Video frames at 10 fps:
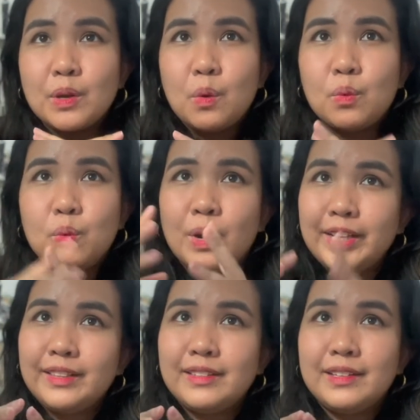
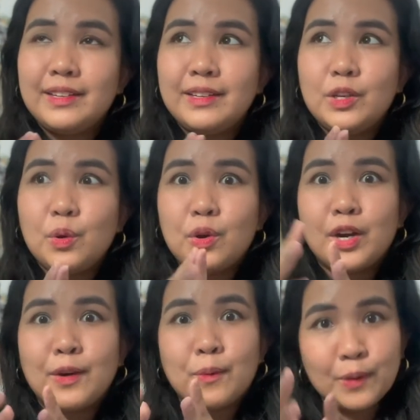what
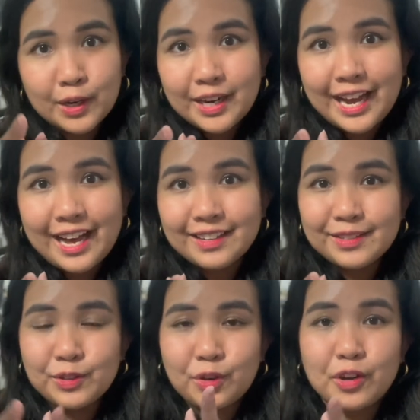your work
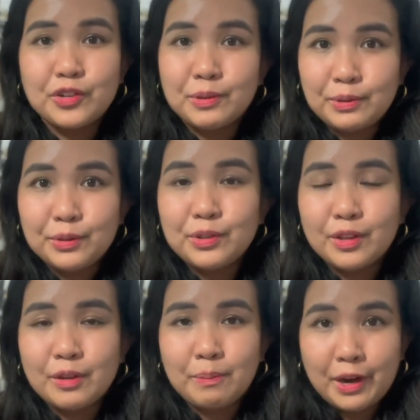has to contribute to
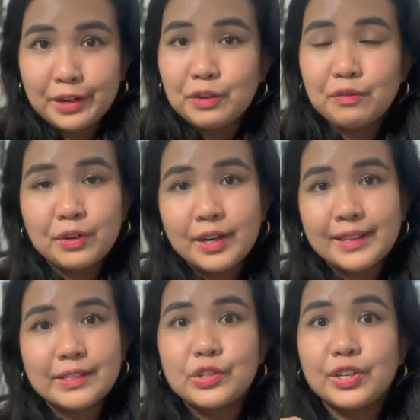the body of work
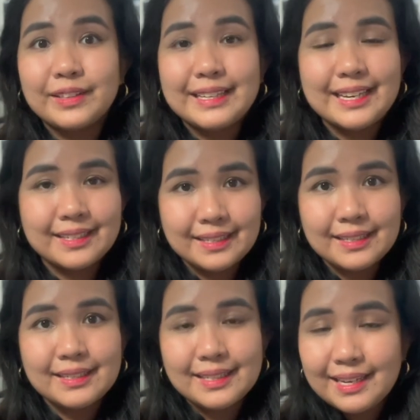that's currently
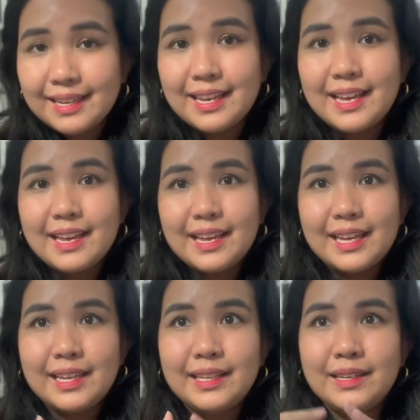existing
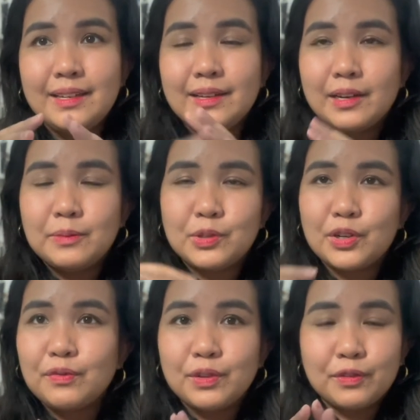in sort
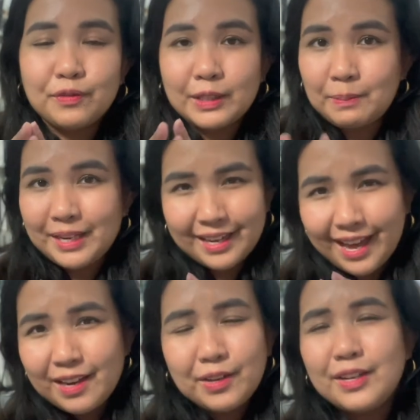of the Philippine
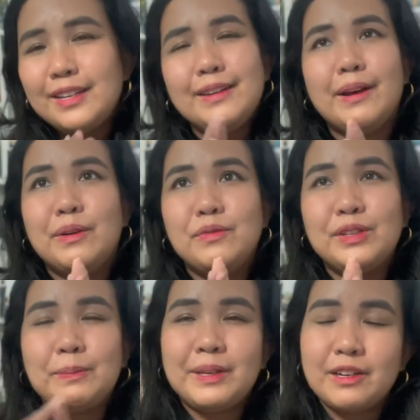canon,
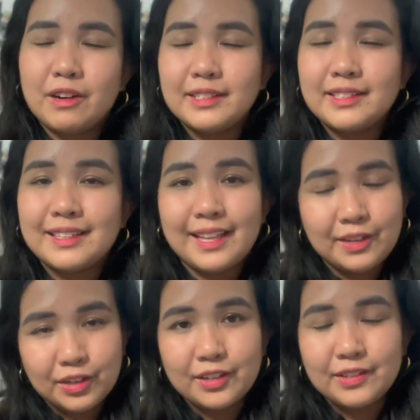Philippine arts and
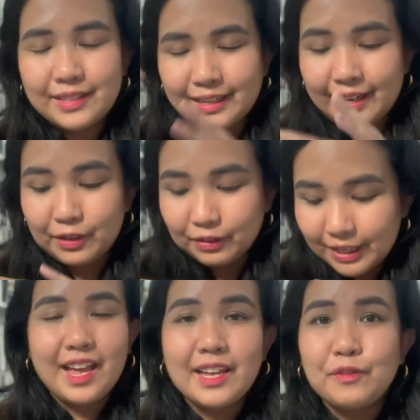letters, that kind of
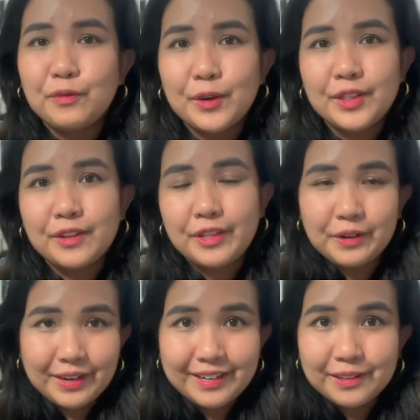thing. And for the
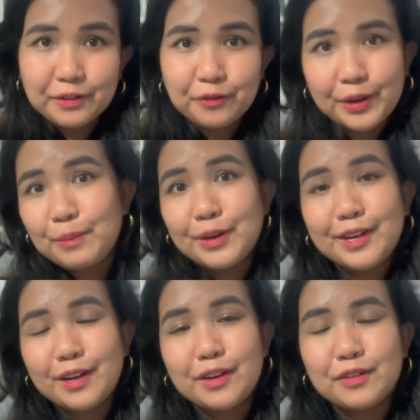theoretical
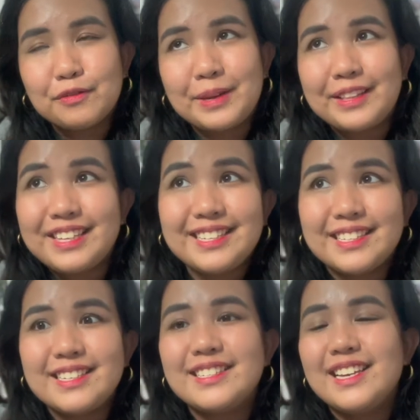framework of my
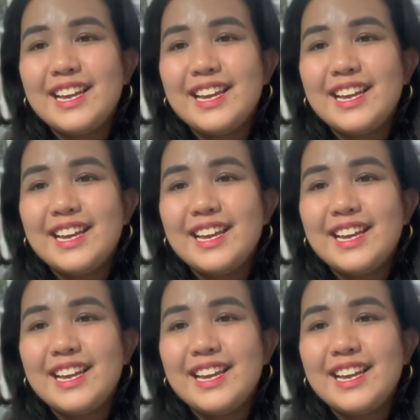thesis,